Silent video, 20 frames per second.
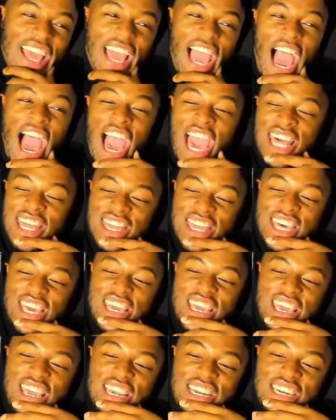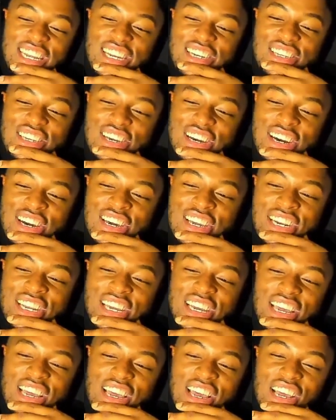I think he did good
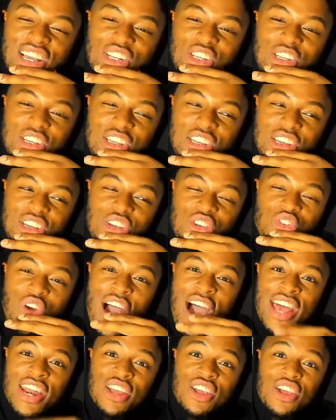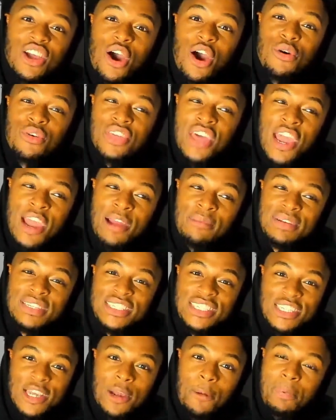trying to go there but
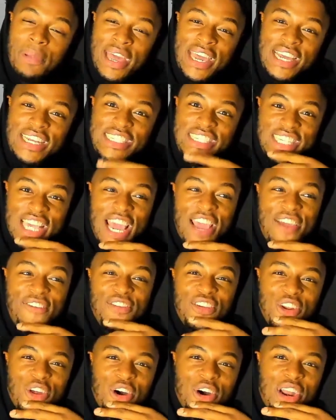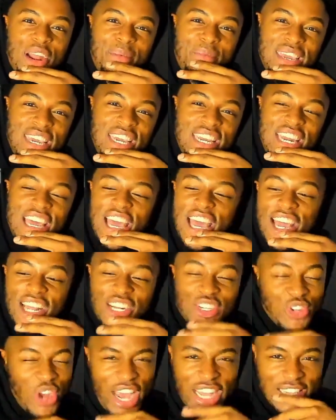still play it safe. You know what I mean?
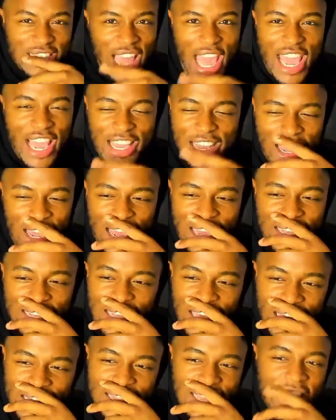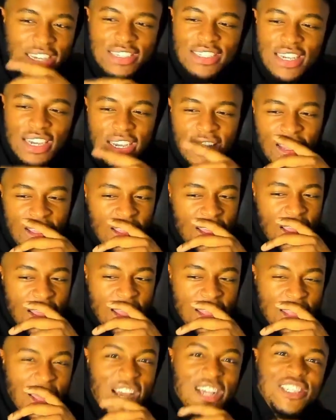Trust, like yeah, like there's a
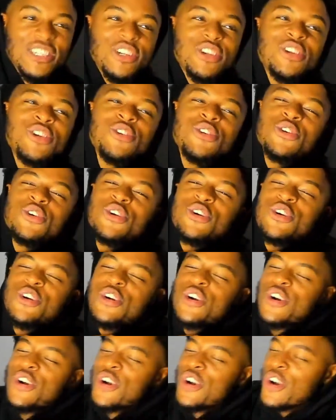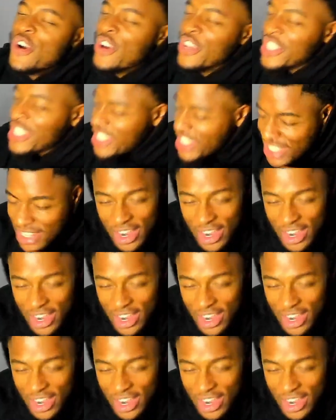there's a huge